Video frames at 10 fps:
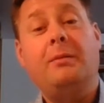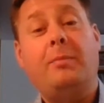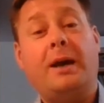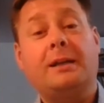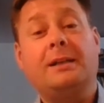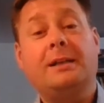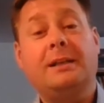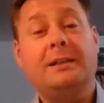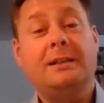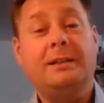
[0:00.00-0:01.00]
badly,
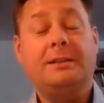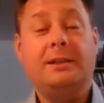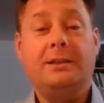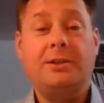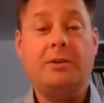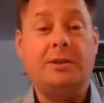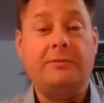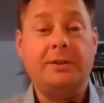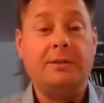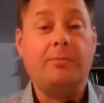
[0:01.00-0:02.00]
and that
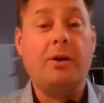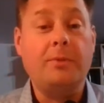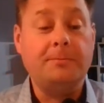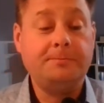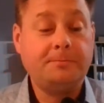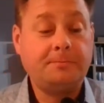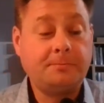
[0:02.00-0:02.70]
Joseph is the problem.